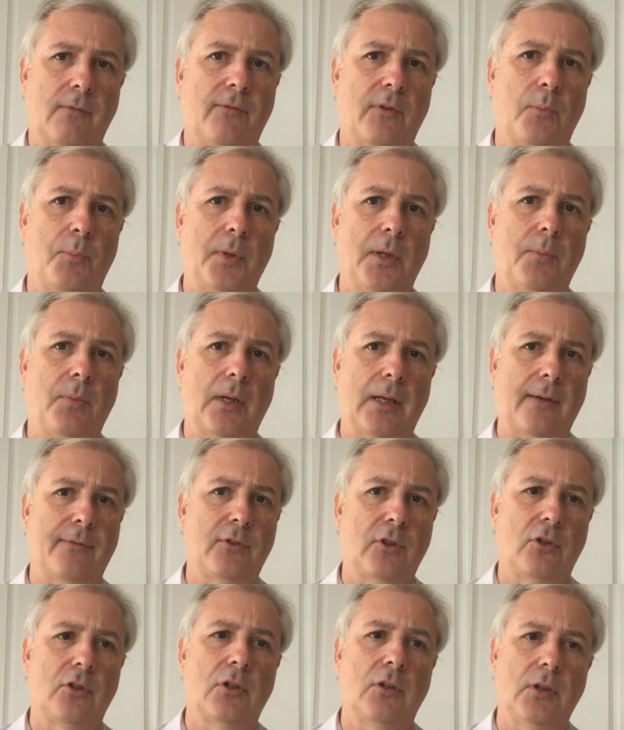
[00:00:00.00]
for people
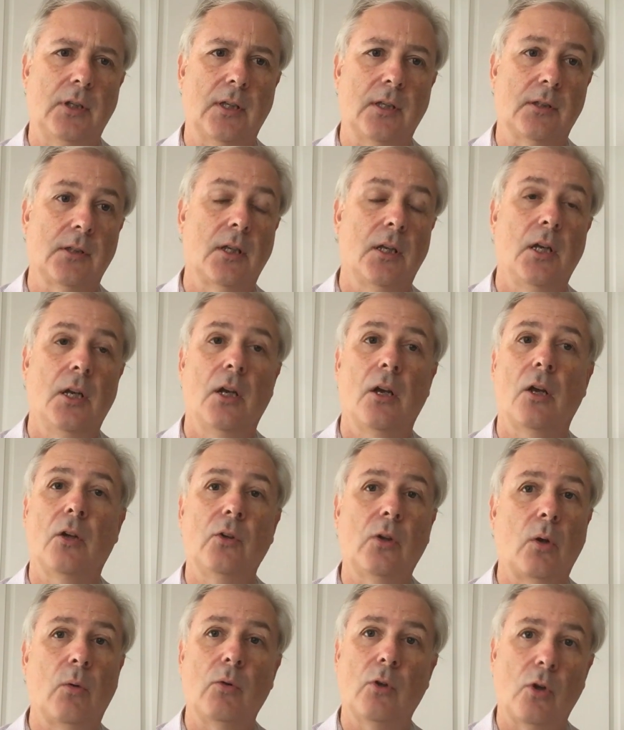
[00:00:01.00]
after 2 years
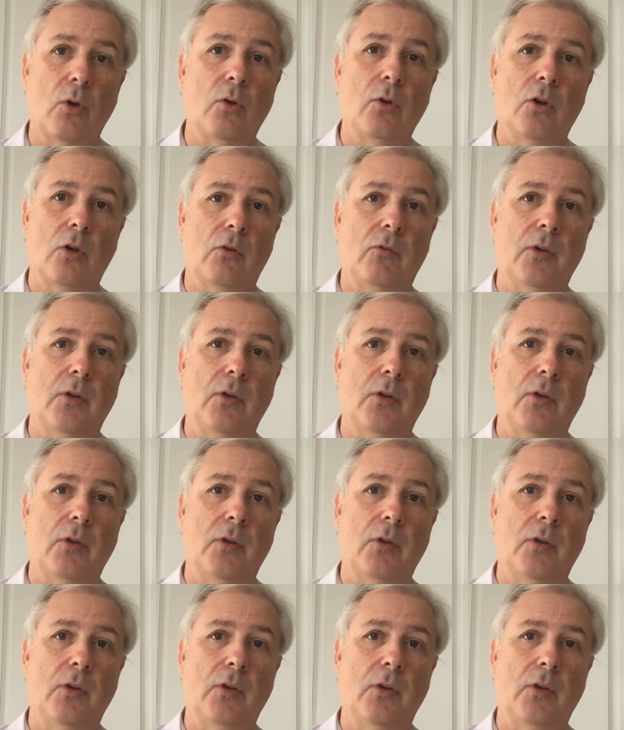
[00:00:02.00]
and no longer